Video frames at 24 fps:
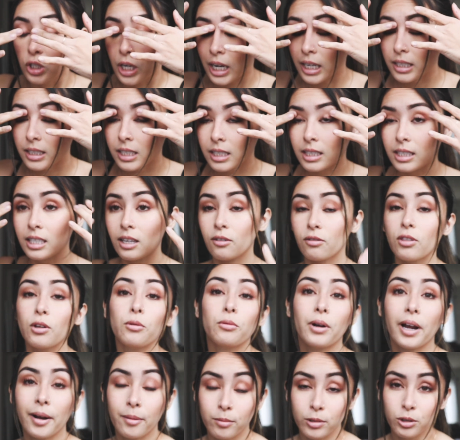checked to see if the
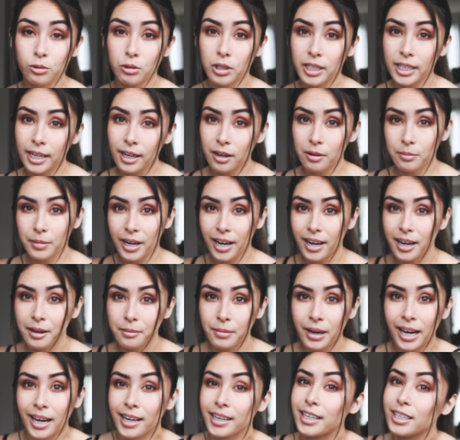RAM was working on my
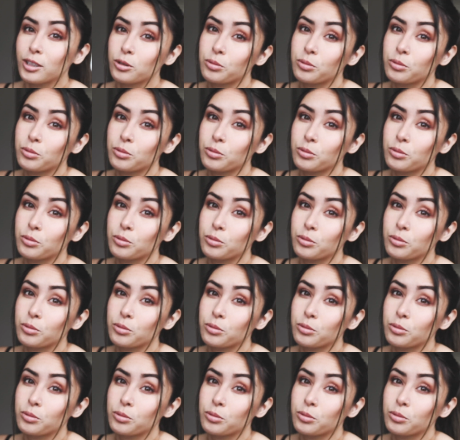iMac.